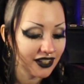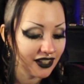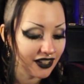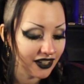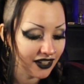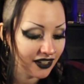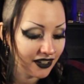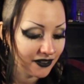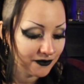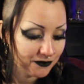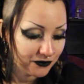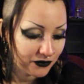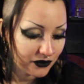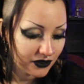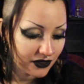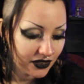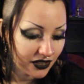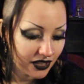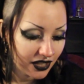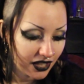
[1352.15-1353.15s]

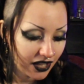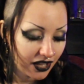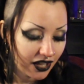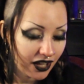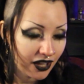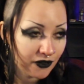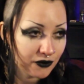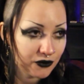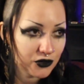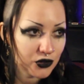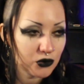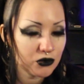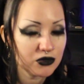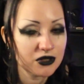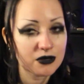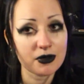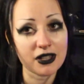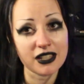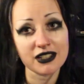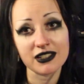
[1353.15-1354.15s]
I've talked
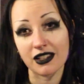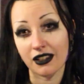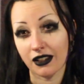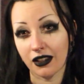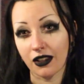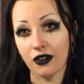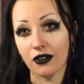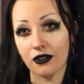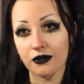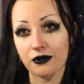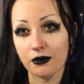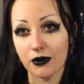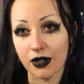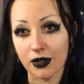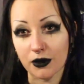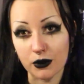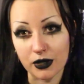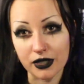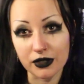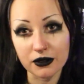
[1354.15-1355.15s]
about it a lot. I
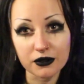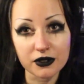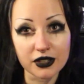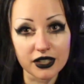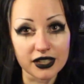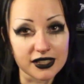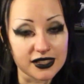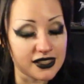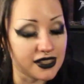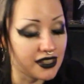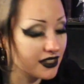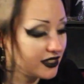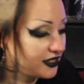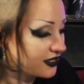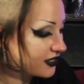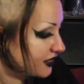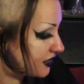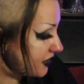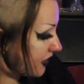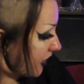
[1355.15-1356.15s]
will. It's
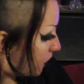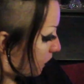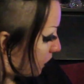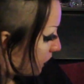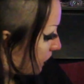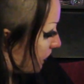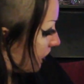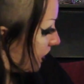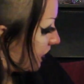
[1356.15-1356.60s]
that one.